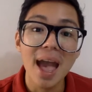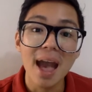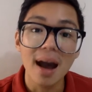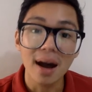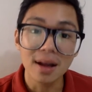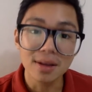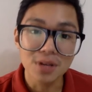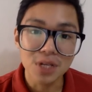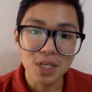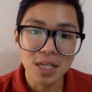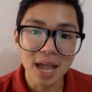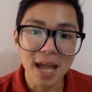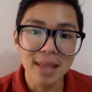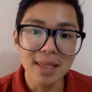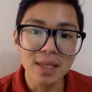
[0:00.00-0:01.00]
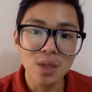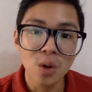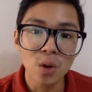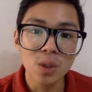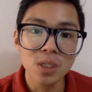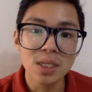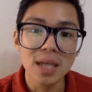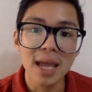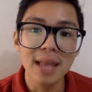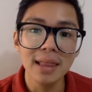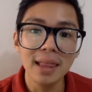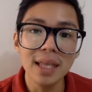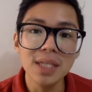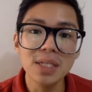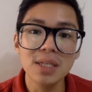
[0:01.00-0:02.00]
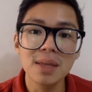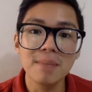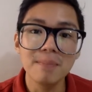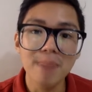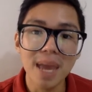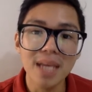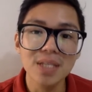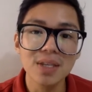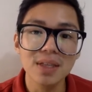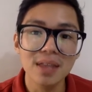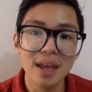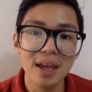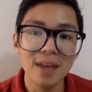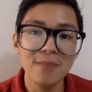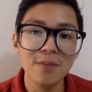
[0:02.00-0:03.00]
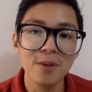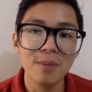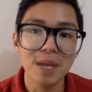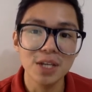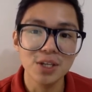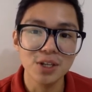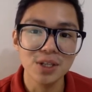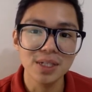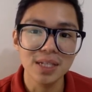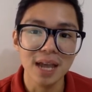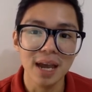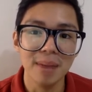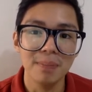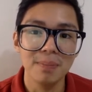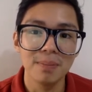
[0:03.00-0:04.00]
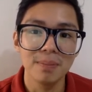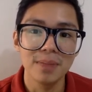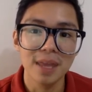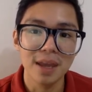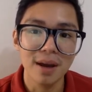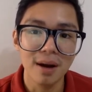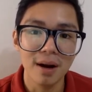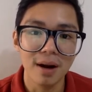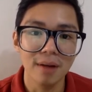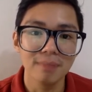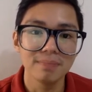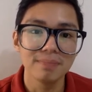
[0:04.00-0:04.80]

Understand the notes and list them based on the information type they are.